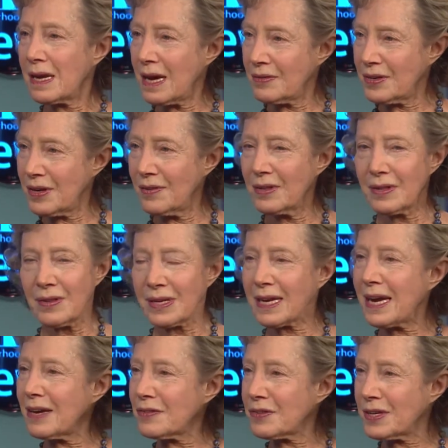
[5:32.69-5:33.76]
as in the
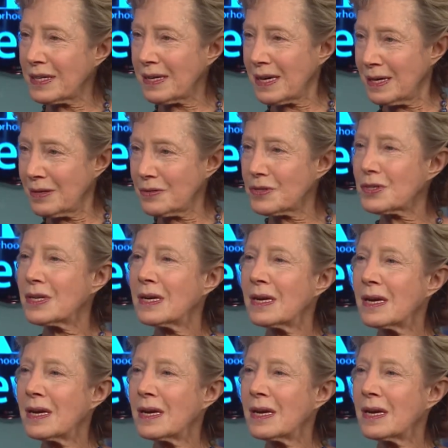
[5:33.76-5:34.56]
casting couch,